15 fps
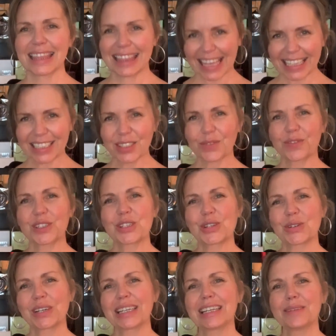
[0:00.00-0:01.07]
Thanks for
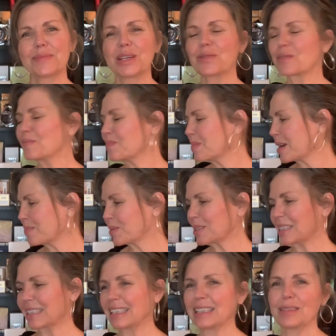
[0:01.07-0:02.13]
joining me. Remember
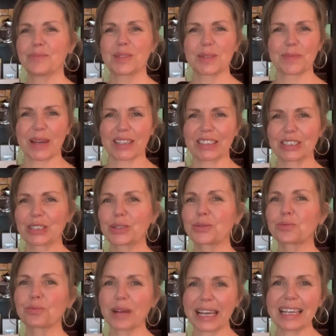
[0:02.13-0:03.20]
to keep smelling
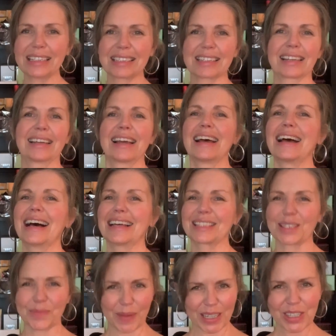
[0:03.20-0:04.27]
great,
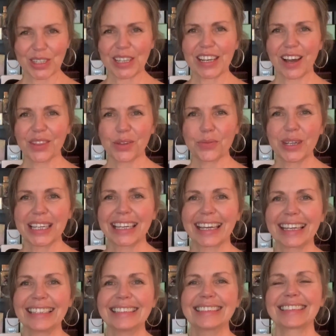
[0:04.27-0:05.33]
especially on the
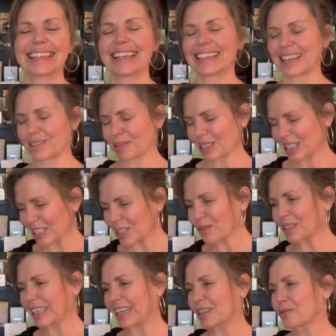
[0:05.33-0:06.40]
weekend, and I will see
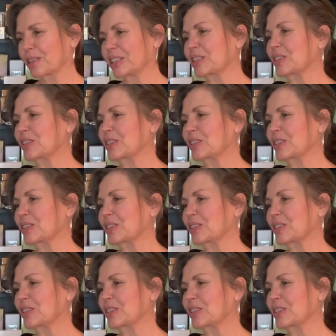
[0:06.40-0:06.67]
you again real